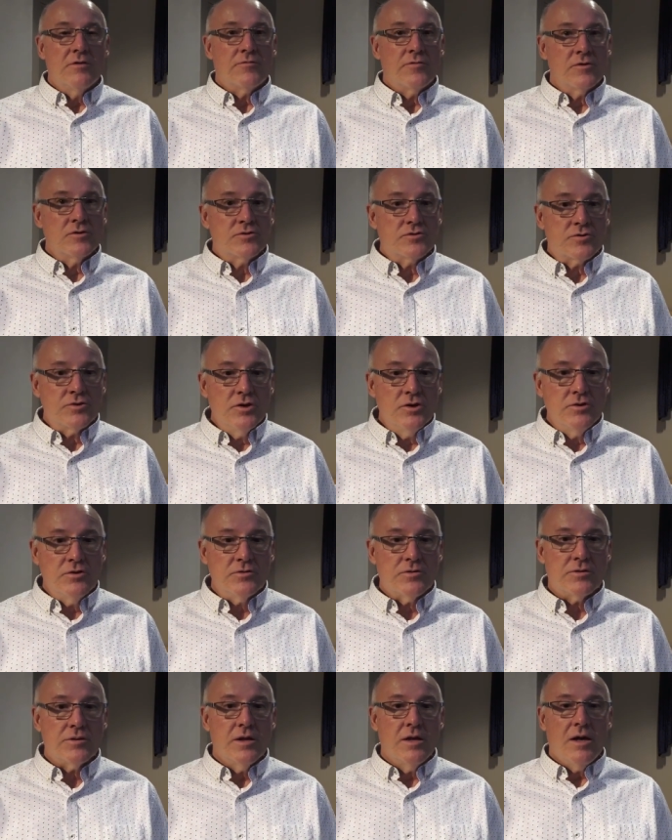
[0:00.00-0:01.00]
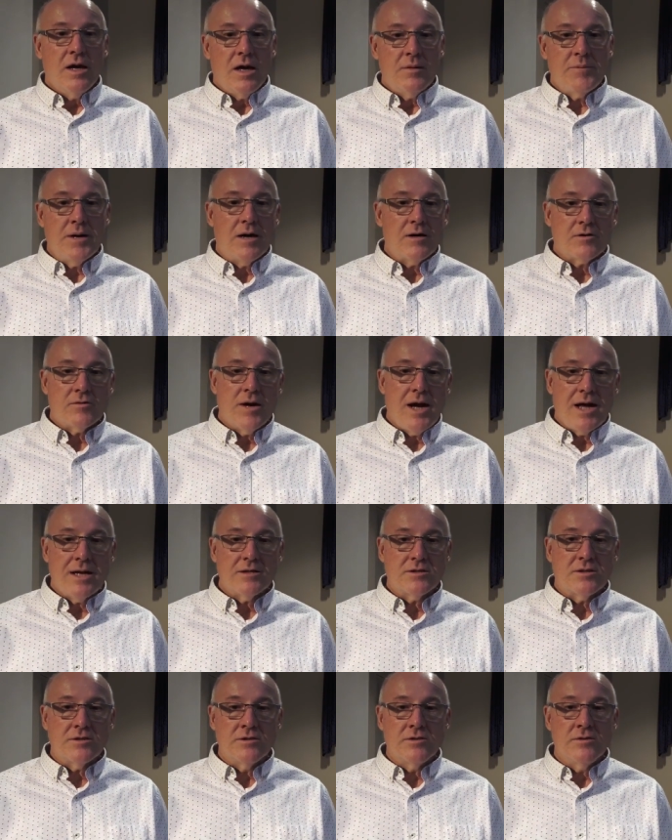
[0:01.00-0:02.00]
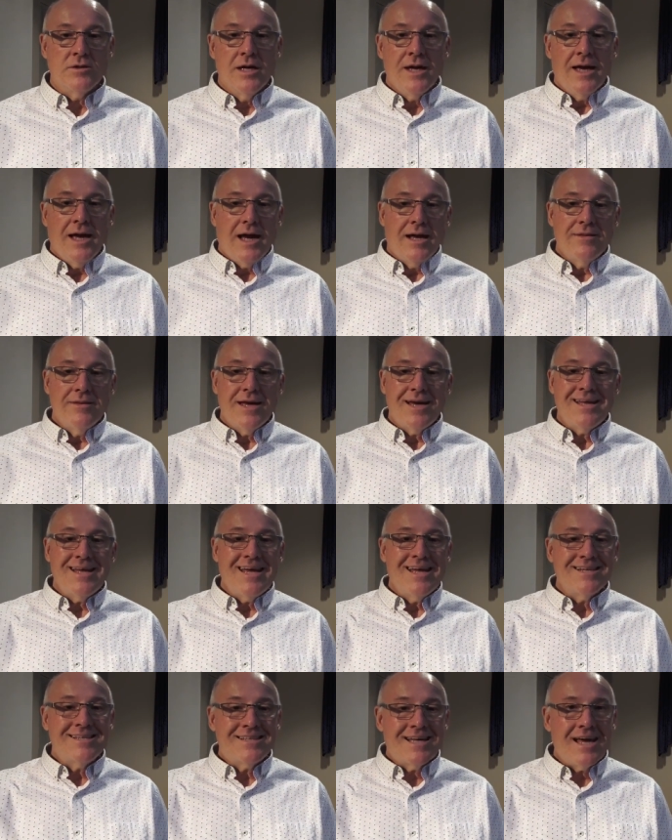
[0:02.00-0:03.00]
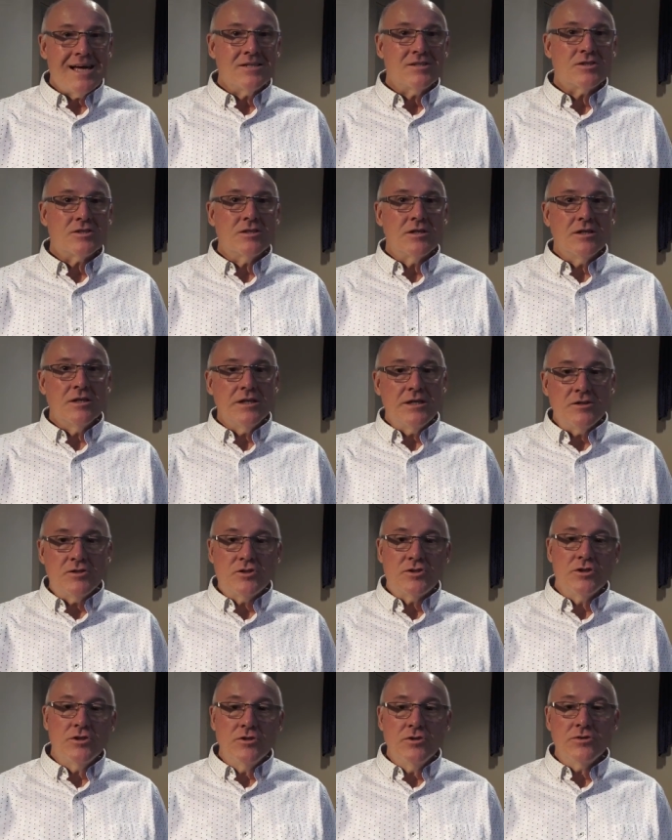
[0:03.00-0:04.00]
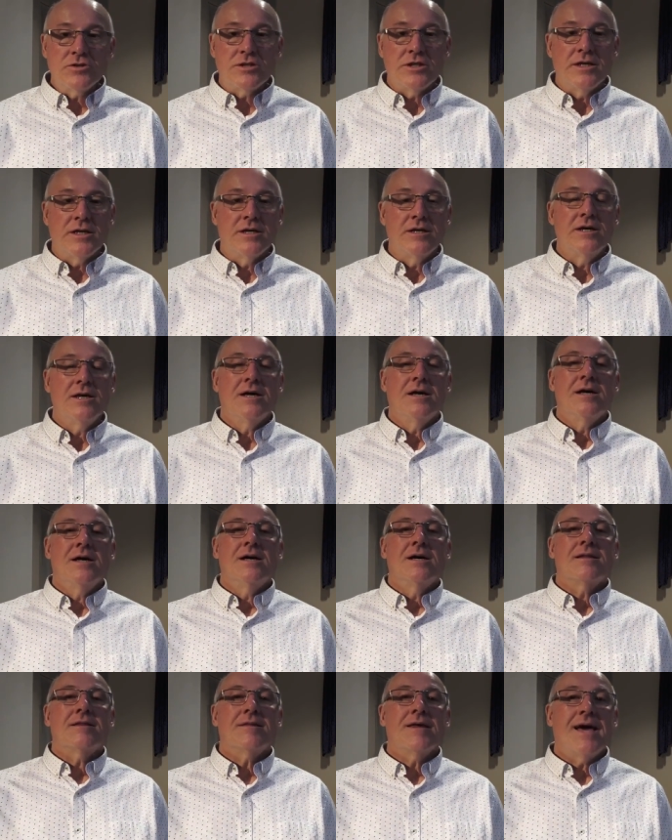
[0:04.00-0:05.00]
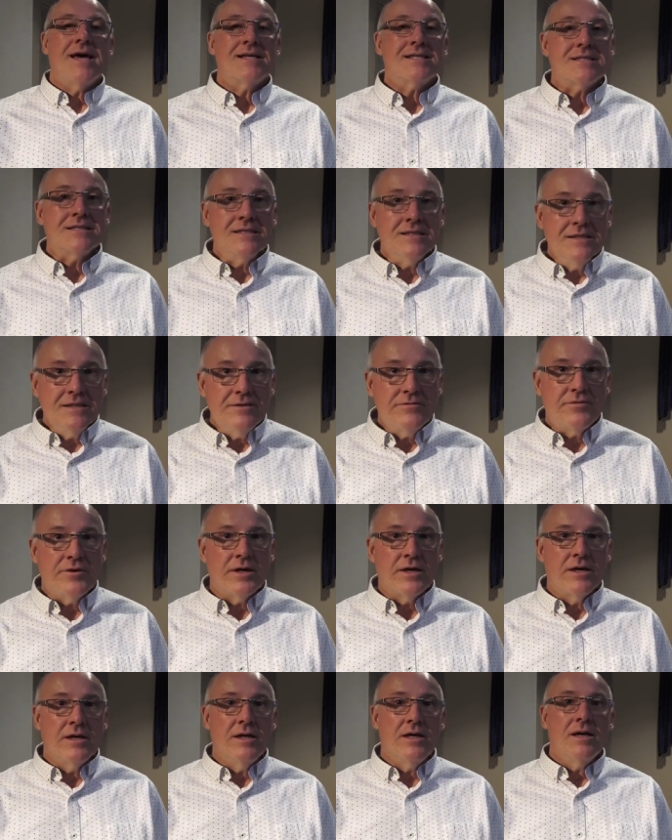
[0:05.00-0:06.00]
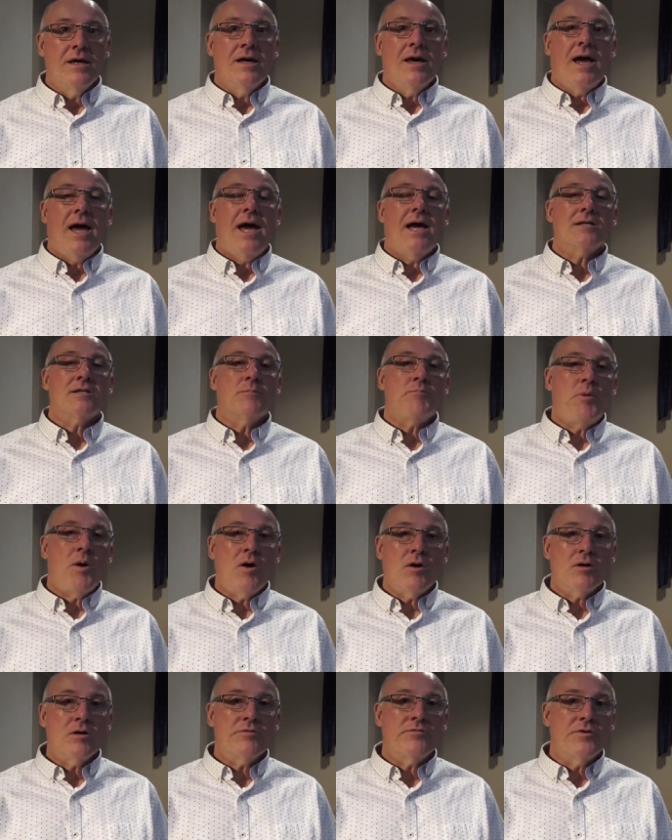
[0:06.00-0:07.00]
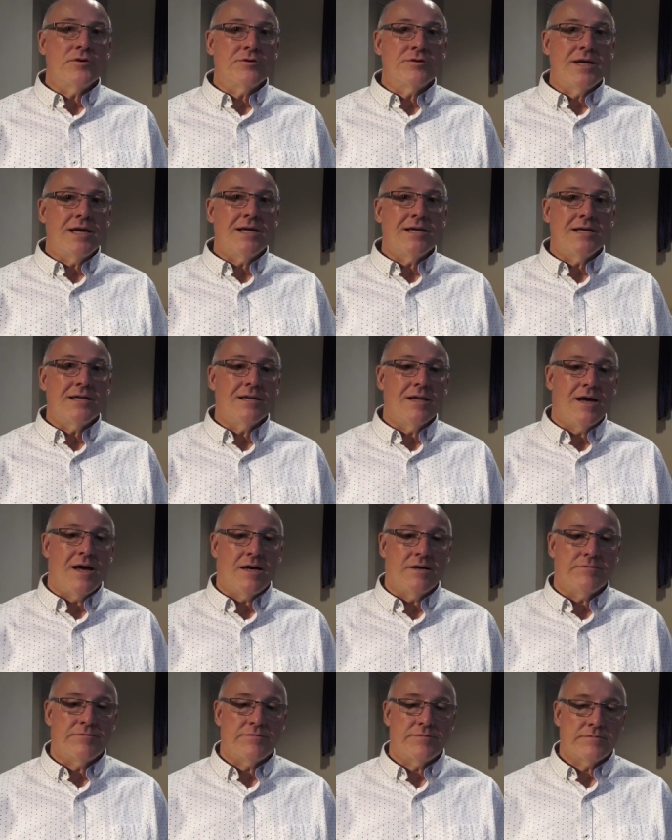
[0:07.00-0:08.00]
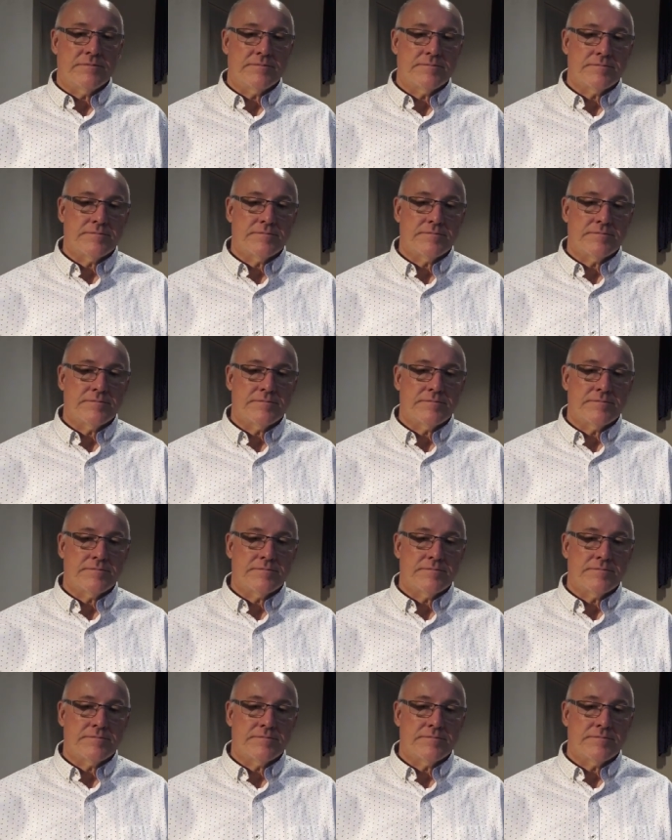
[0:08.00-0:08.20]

for truth about gratitude and then intentionally choosing thanks living as a part of your daily life.